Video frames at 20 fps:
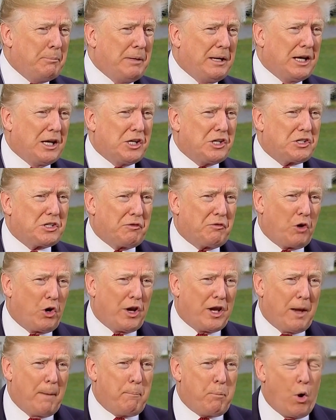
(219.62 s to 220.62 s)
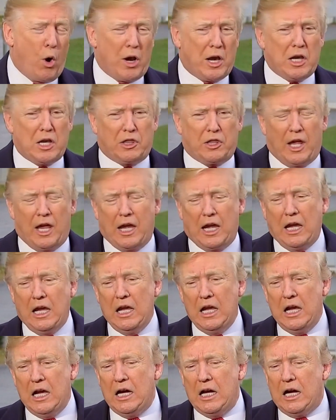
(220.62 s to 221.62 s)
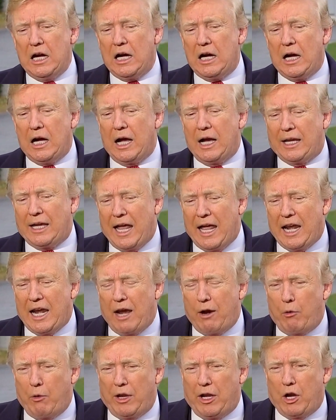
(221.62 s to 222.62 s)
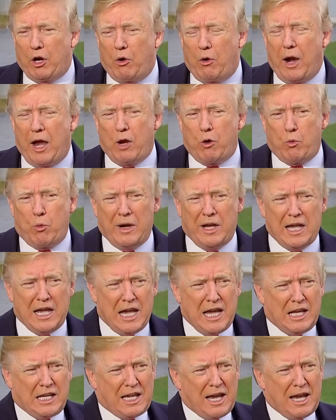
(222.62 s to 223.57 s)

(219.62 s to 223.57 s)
right? And this was, of course, part of Donald Trump's plans with the travel